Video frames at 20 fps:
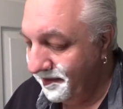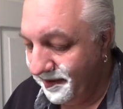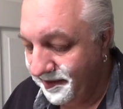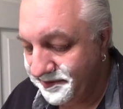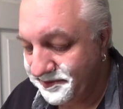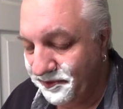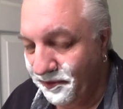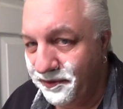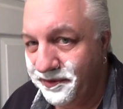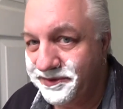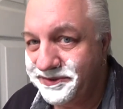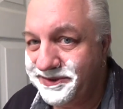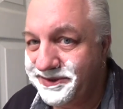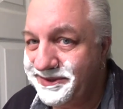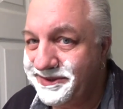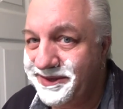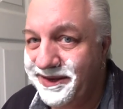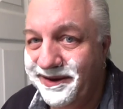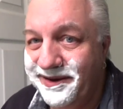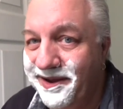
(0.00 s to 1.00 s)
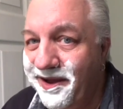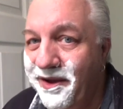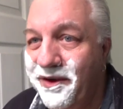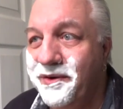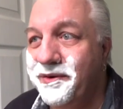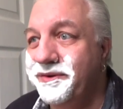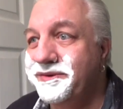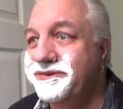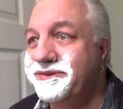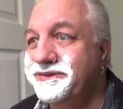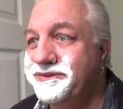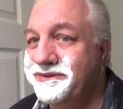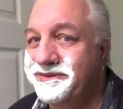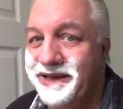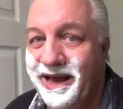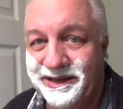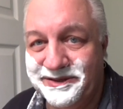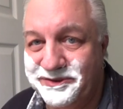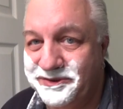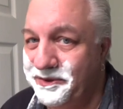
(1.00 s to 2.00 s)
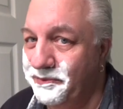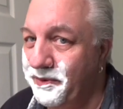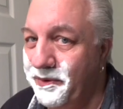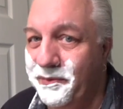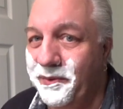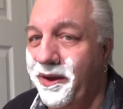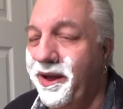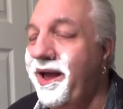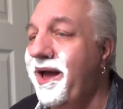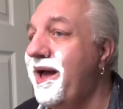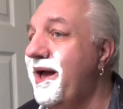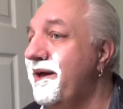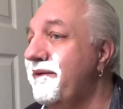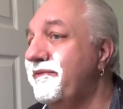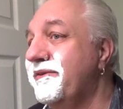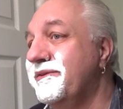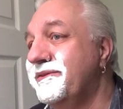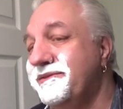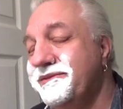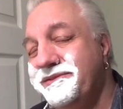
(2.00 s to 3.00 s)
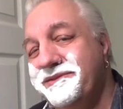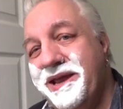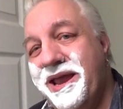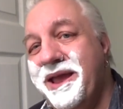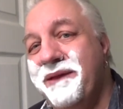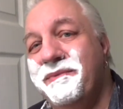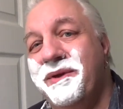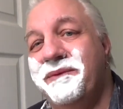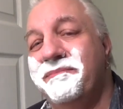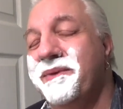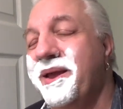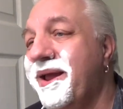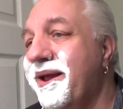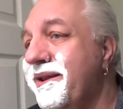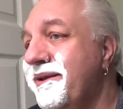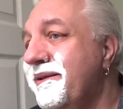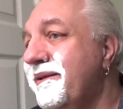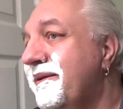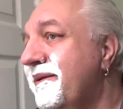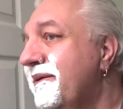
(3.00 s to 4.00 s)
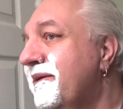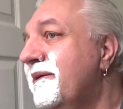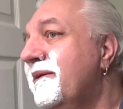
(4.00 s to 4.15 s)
as long as this thing goes, that's the one we'll have. And damn it, man.